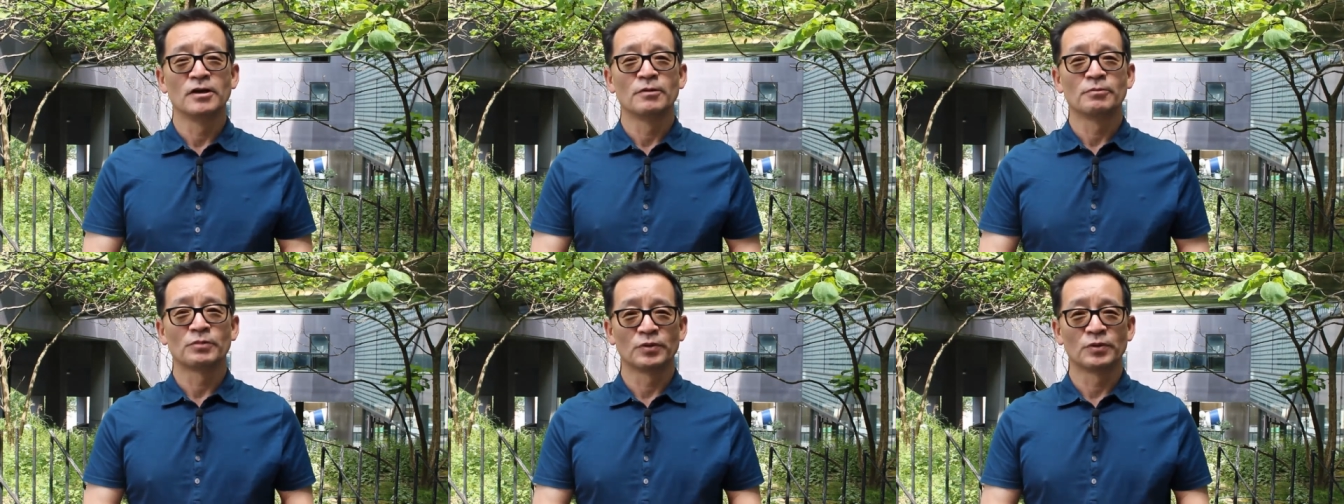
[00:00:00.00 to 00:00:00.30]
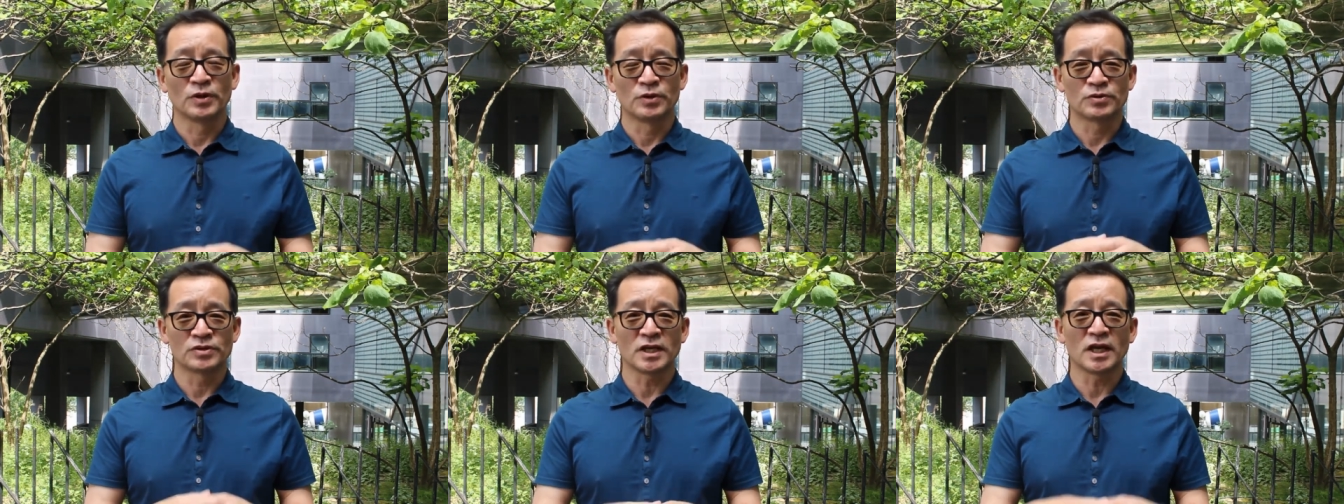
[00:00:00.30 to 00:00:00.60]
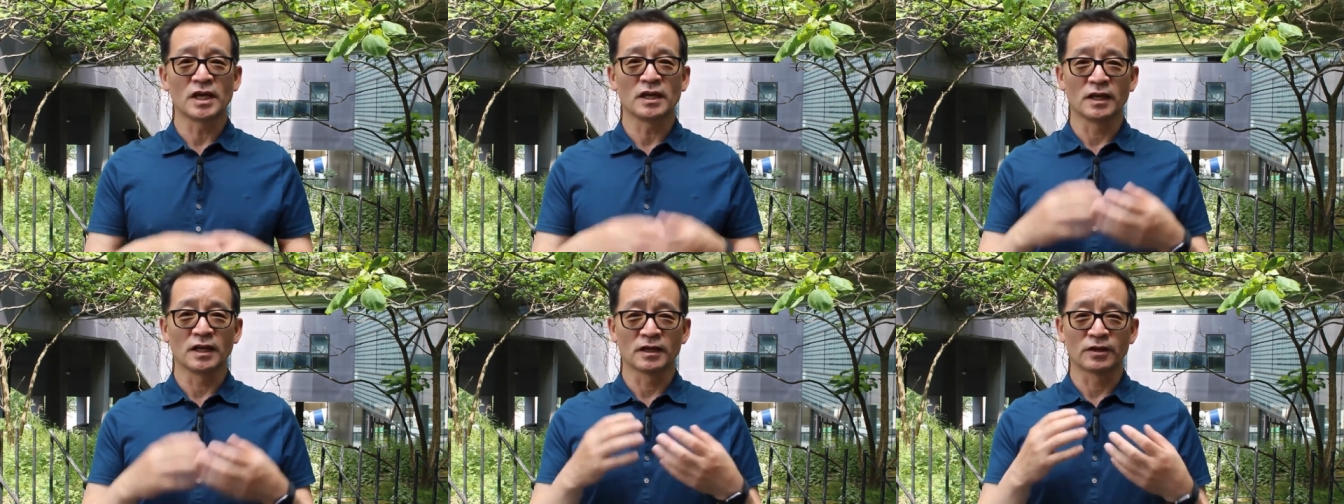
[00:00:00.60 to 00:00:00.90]
But when you
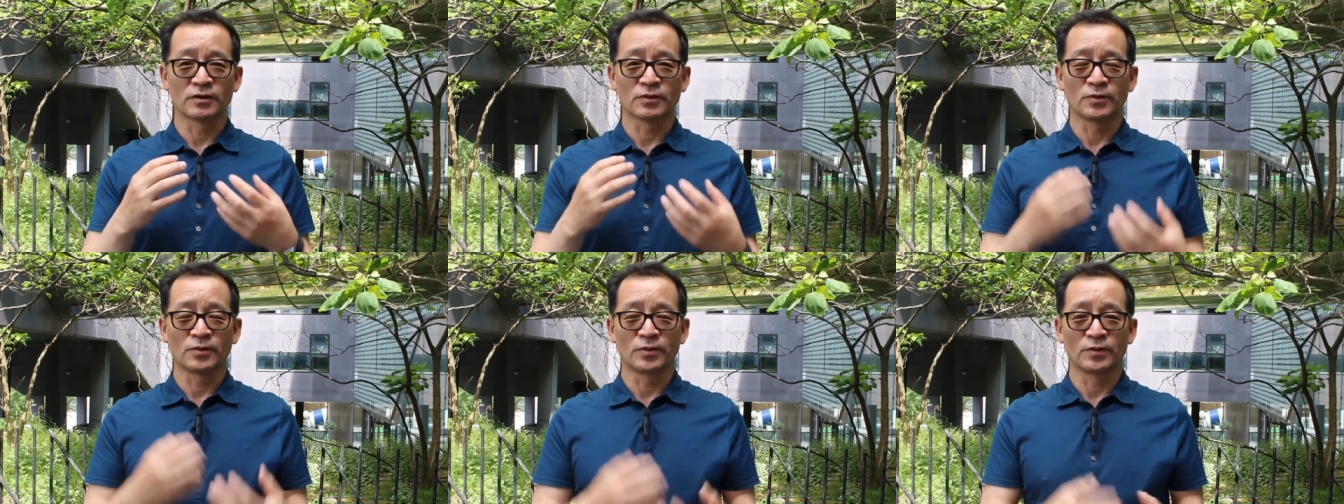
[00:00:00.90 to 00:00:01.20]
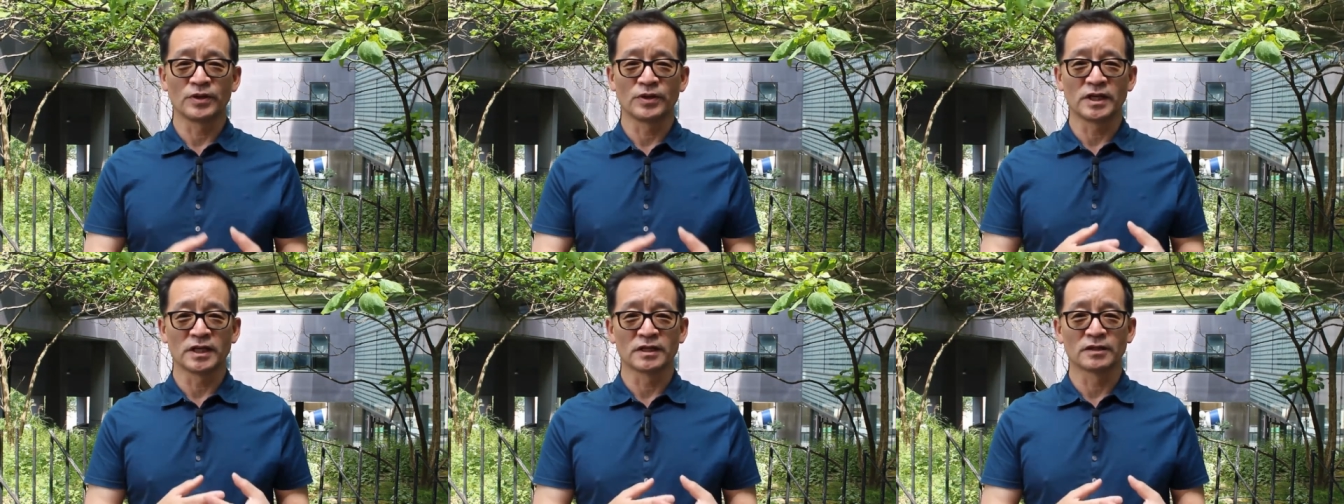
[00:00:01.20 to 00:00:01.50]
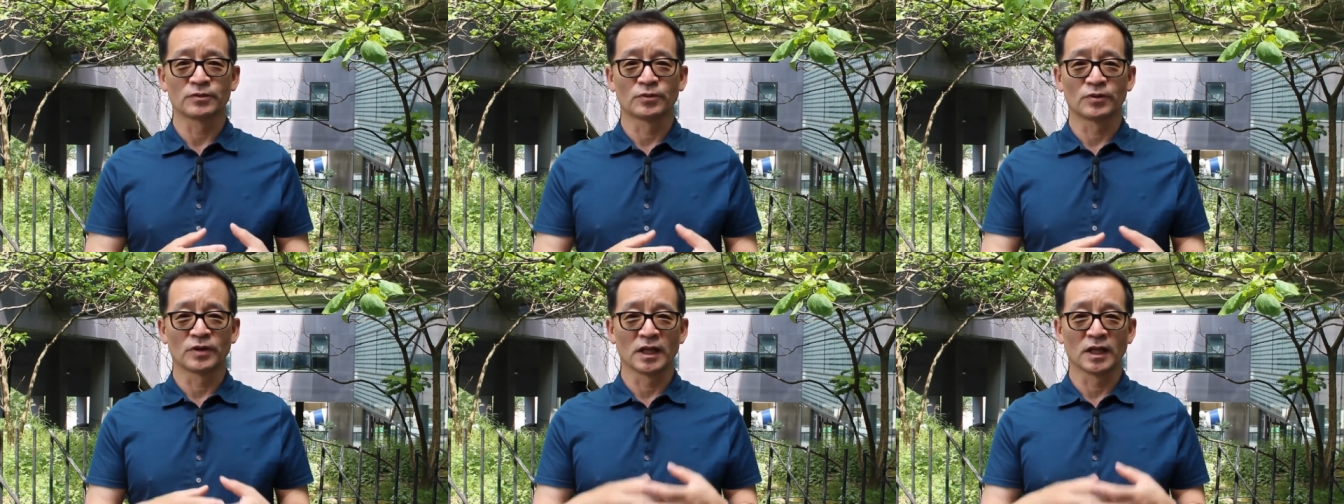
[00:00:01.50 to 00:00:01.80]
say like
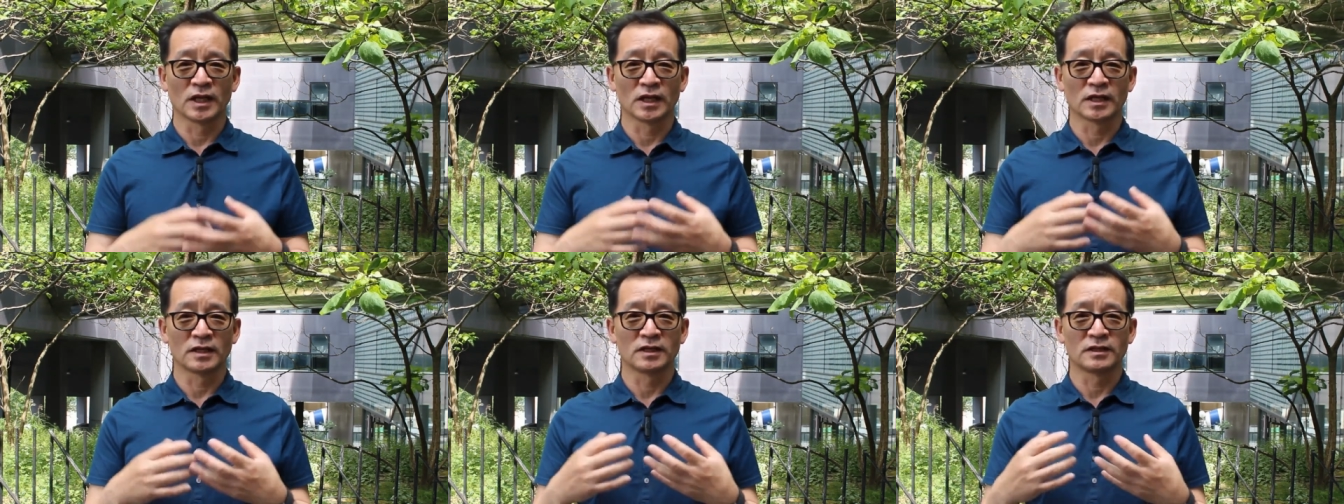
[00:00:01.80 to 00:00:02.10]
Korean or like